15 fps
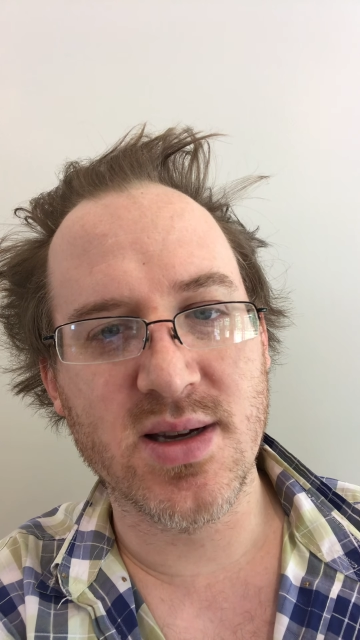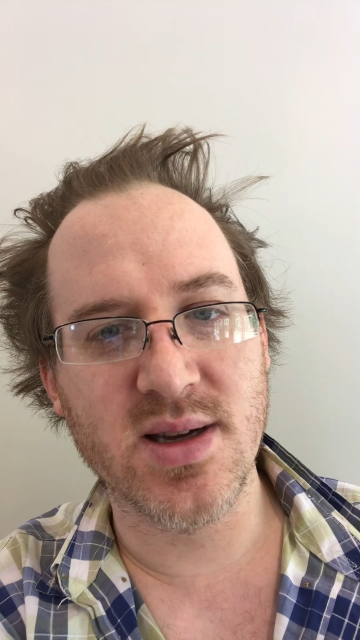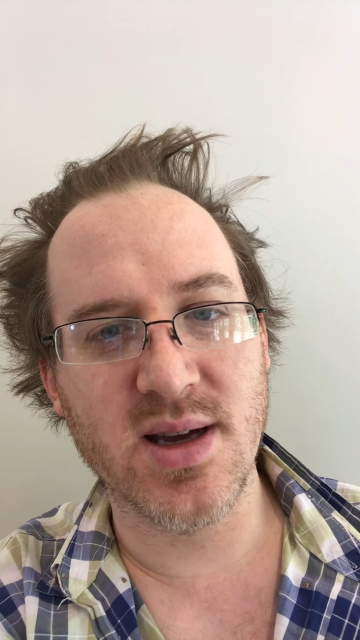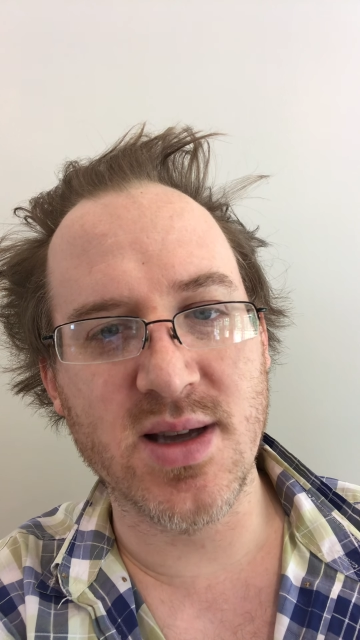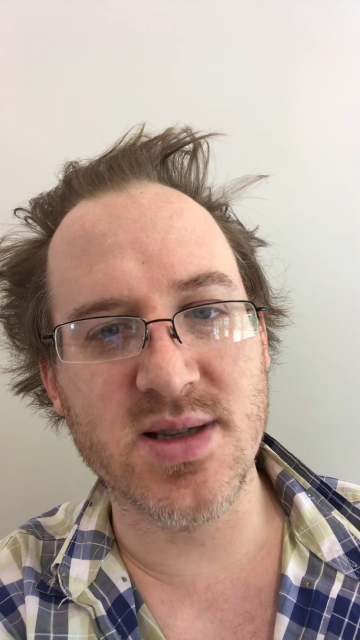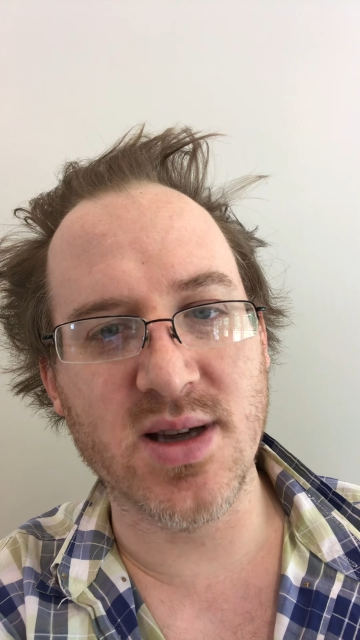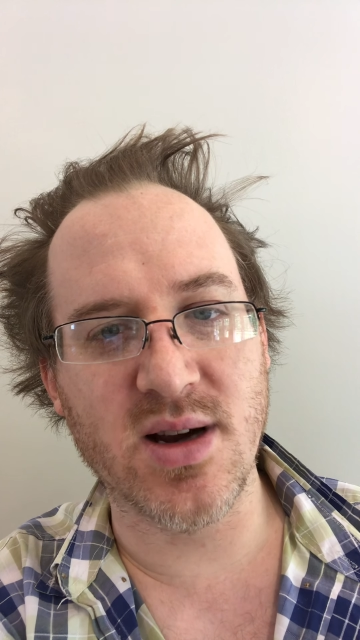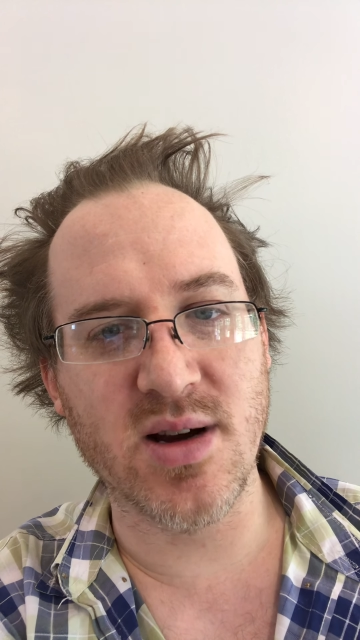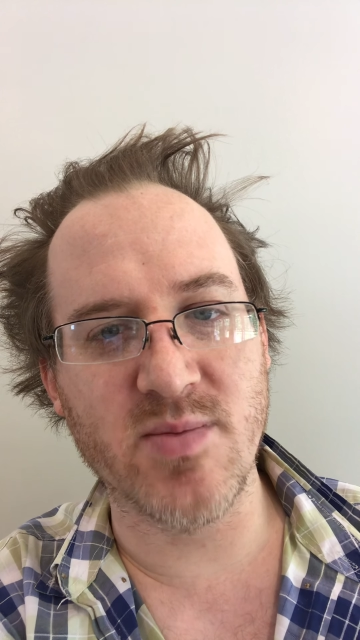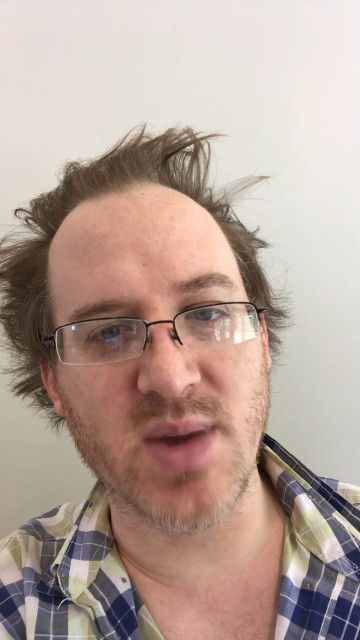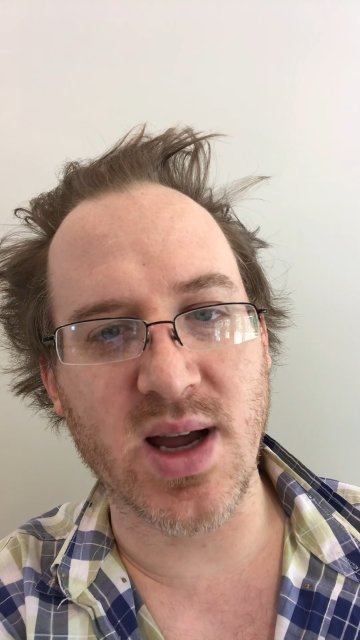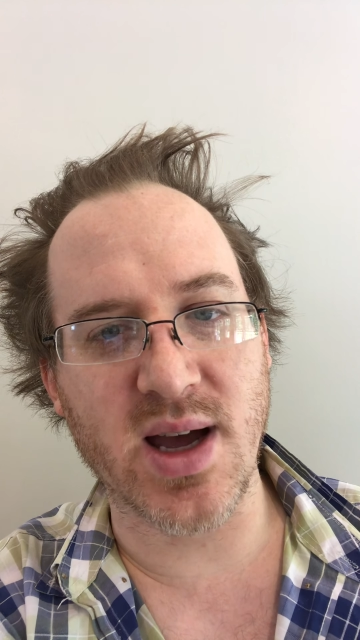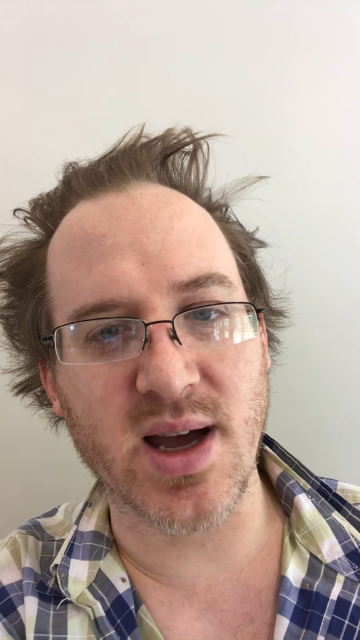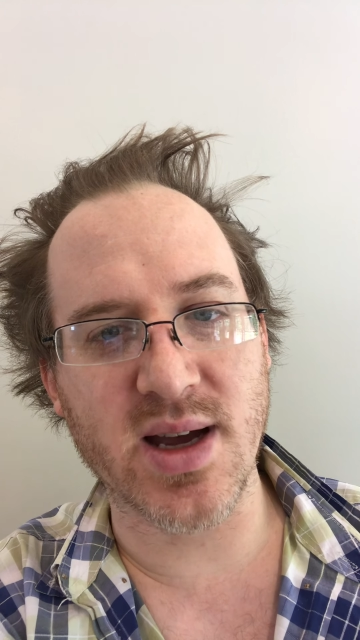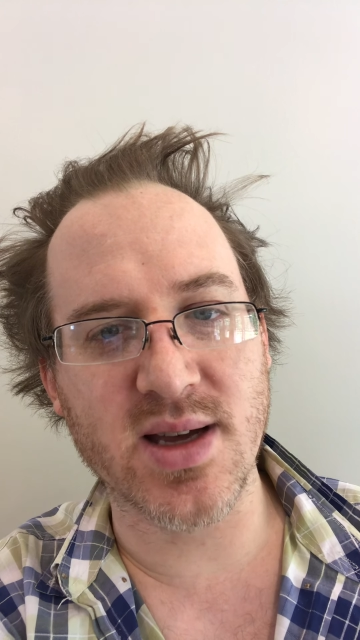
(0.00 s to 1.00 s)
It's our
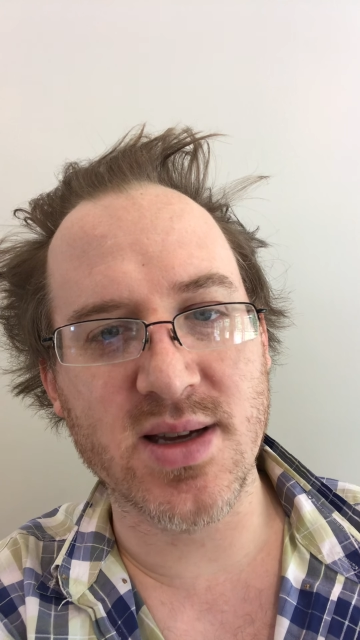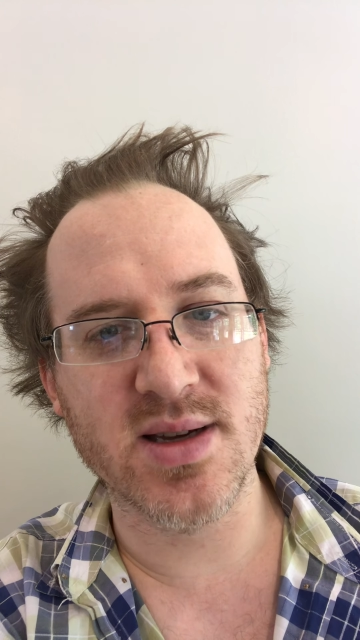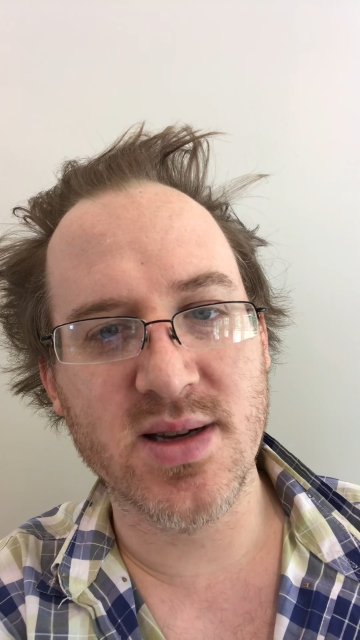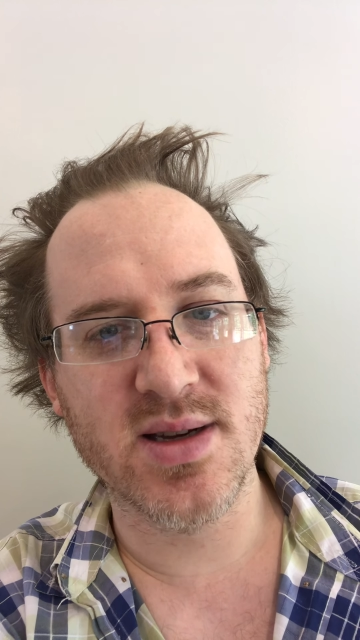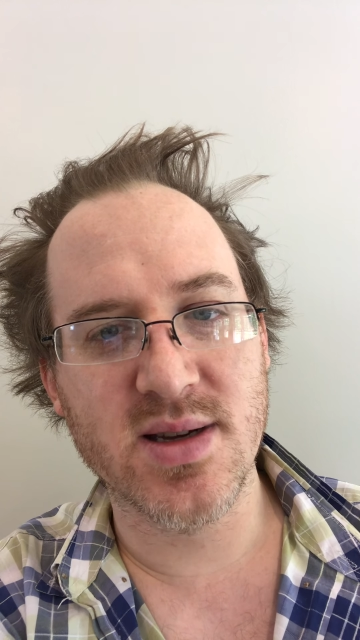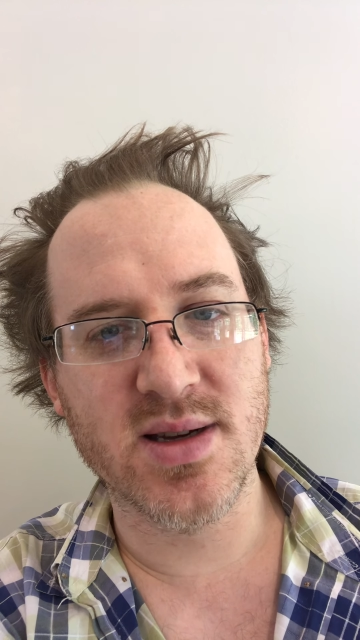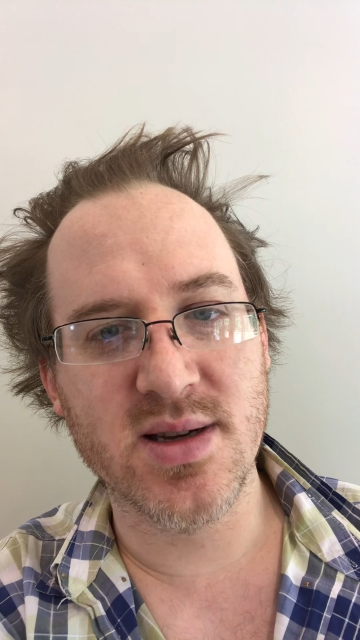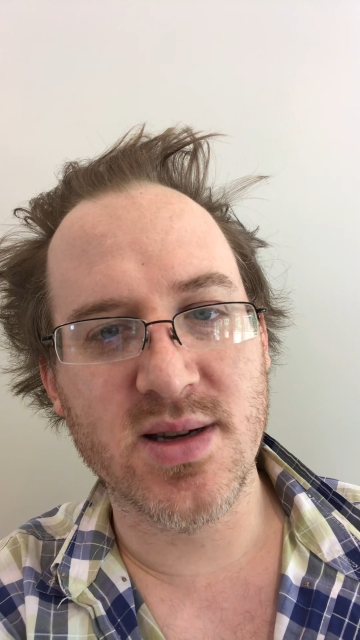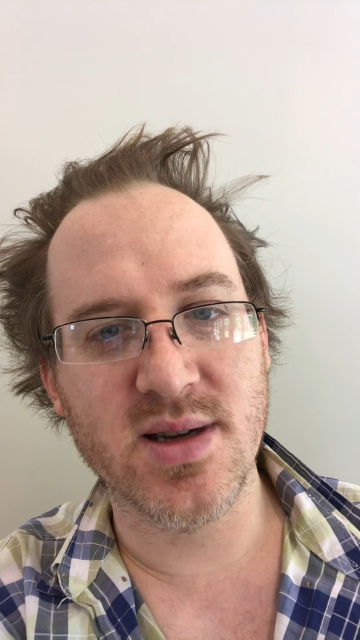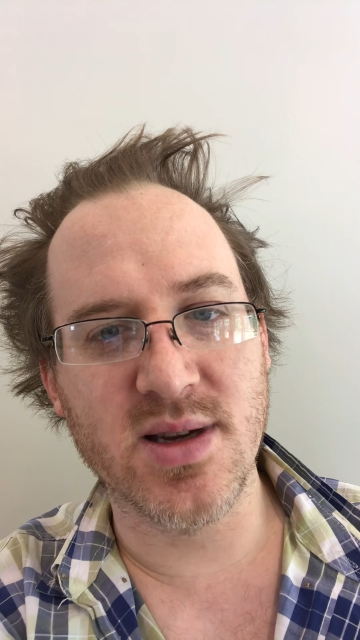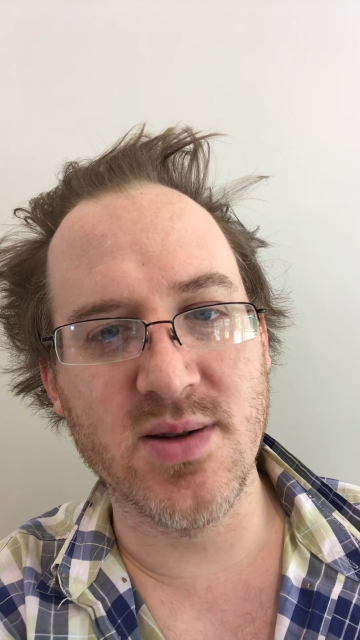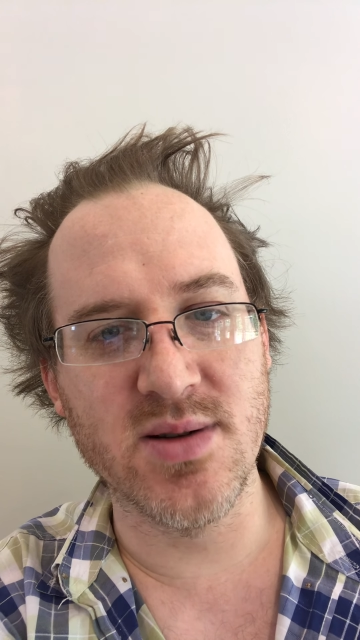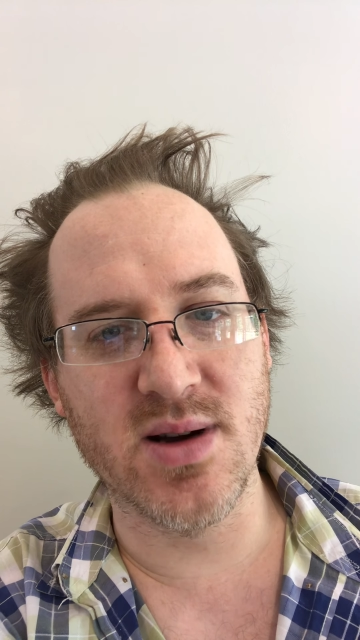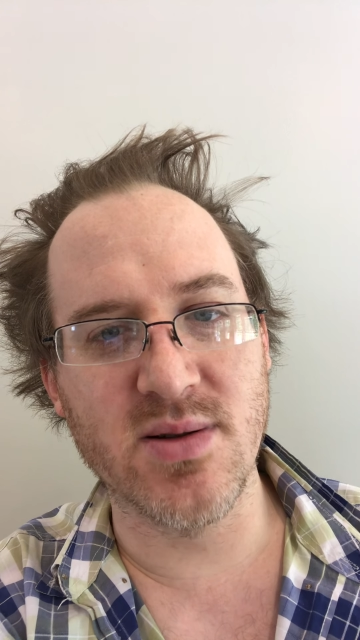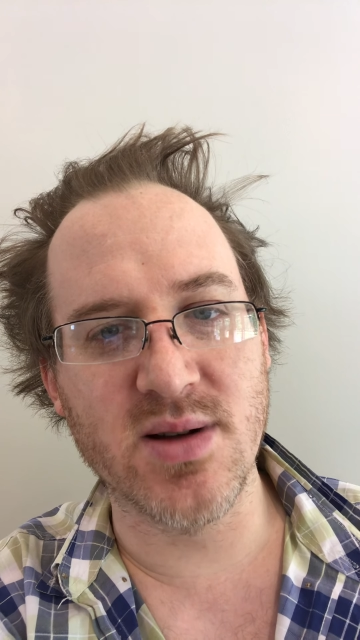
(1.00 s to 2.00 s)
block.
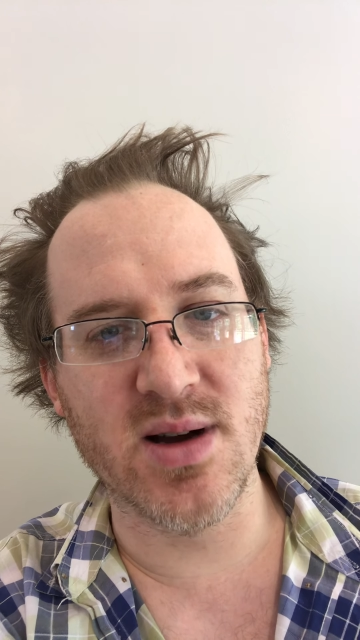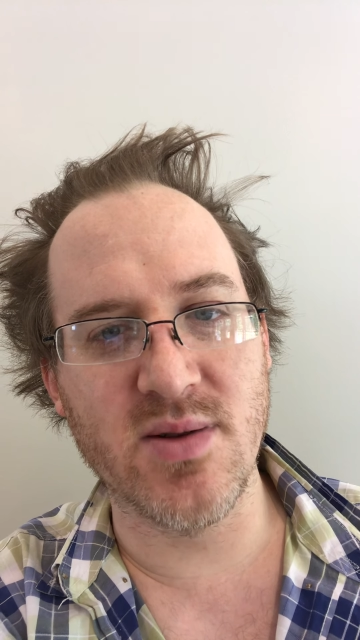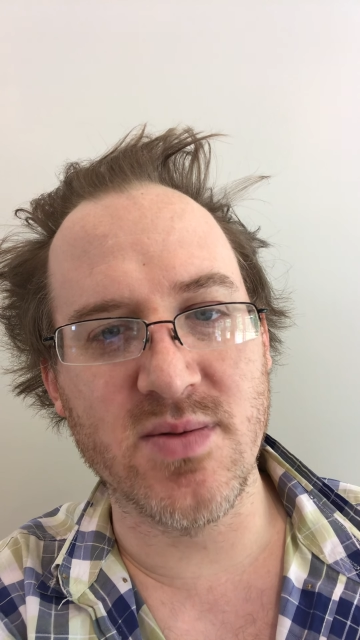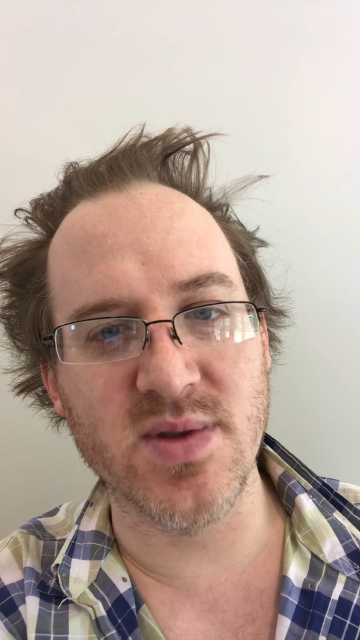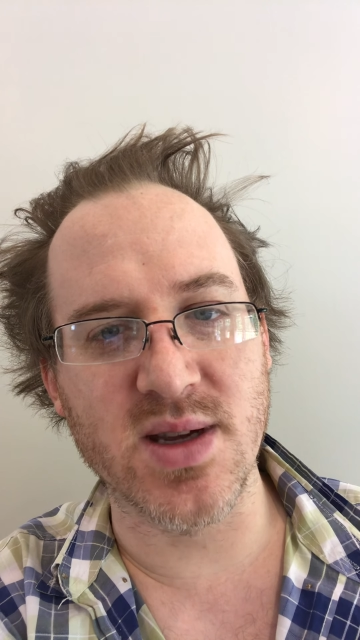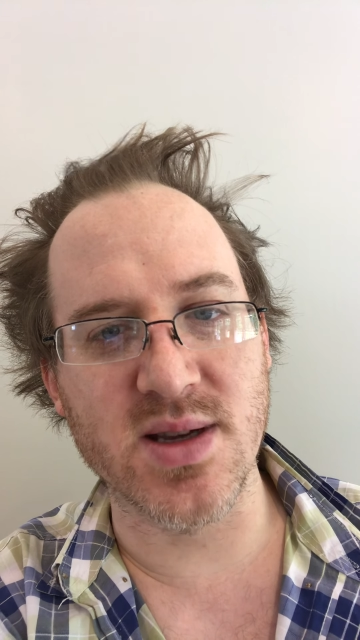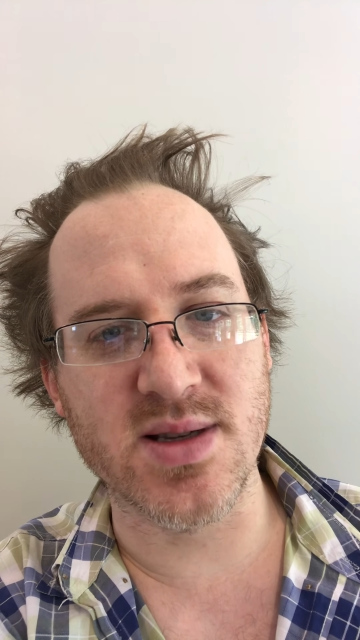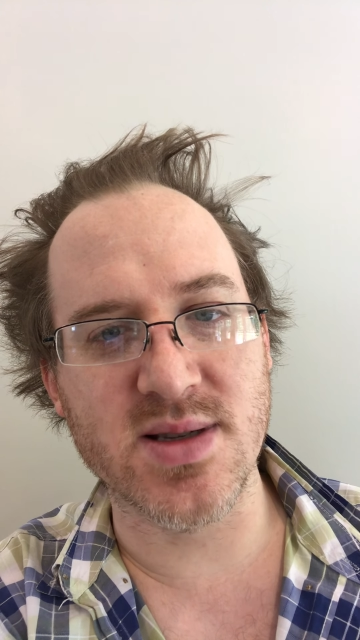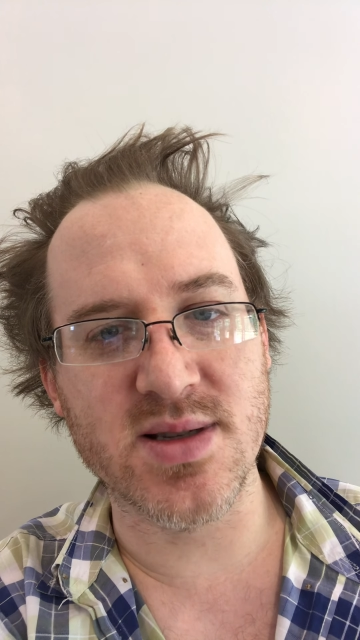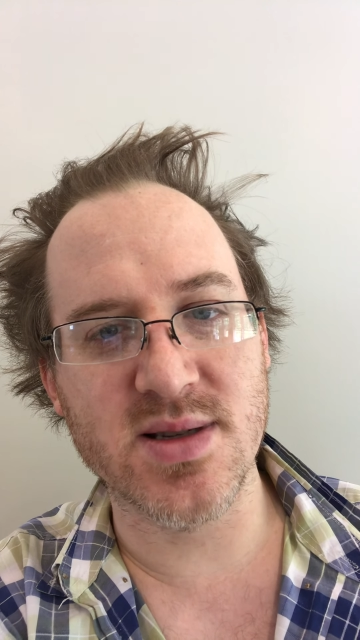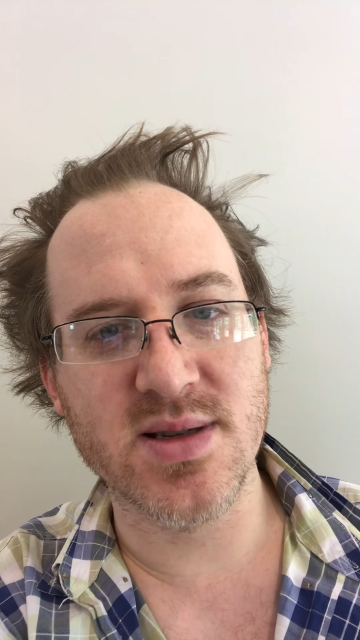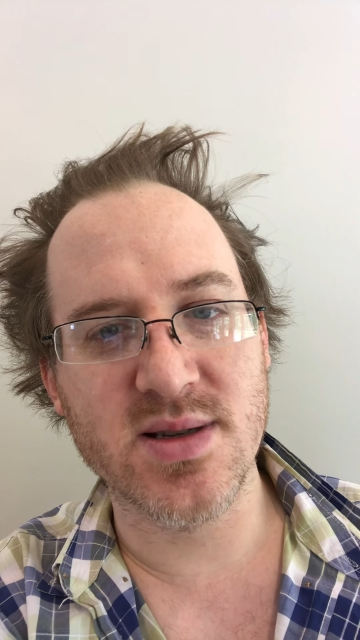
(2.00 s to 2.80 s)
You don't own this.